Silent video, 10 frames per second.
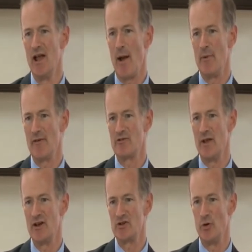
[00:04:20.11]
and we have to
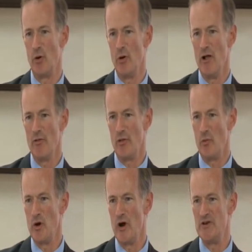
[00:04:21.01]
make sure that the
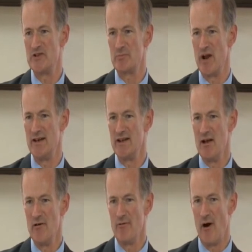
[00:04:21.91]
word is spread
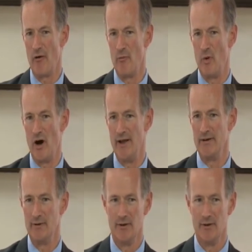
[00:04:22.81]
far and wide.